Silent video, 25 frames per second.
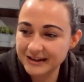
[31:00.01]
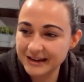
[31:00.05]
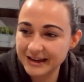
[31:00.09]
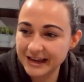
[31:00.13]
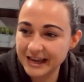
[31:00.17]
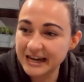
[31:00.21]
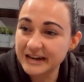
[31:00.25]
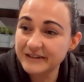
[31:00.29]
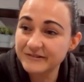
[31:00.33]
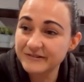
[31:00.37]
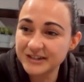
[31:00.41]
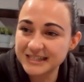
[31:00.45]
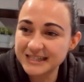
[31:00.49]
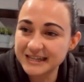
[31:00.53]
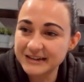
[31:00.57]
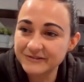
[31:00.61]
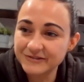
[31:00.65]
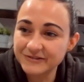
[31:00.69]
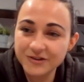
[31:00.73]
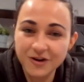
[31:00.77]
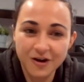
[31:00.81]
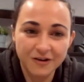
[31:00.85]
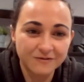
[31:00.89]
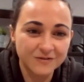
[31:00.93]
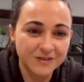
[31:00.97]

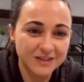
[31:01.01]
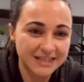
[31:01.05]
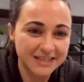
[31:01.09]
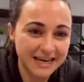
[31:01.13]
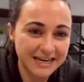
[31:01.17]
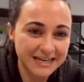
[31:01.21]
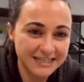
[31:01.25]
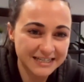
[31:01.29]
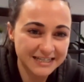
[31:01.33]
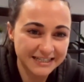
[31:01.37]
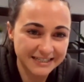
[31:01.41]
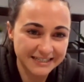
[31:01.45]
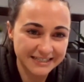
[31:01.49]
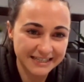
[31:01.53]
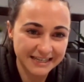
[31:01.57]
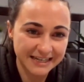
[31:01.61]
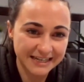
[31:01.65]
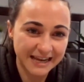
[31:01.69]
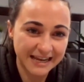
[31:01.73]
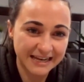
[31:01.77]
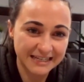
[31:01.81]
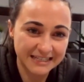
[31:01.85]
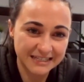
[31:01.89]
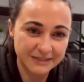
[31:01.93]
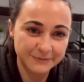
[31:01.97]
innovative conversations
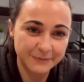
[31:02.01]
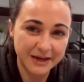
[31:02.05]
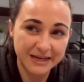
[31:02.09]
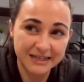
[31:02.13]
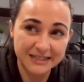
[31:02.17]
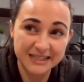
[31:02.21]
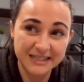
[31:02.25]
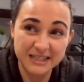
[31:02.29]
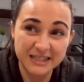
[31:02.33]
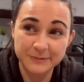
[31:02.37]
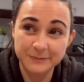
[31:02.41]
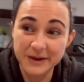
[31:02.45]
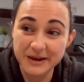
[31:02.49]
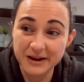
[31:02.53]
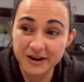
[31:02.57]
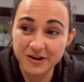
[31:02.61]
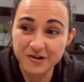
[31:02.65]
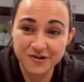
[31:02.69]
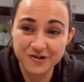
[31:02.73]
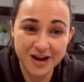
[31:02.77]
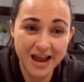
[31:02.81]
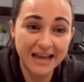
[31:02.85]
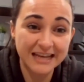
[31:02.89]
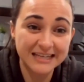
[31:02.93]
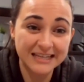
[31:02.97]
in a space that's been
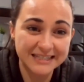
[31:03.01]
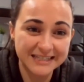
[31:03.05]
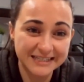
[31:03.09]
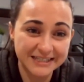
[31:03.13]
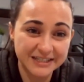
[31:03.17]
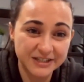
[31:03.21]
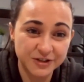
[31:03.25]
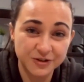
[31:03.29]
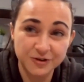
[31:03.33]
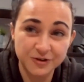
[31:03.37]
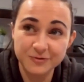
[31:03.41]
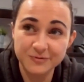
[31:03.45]
created to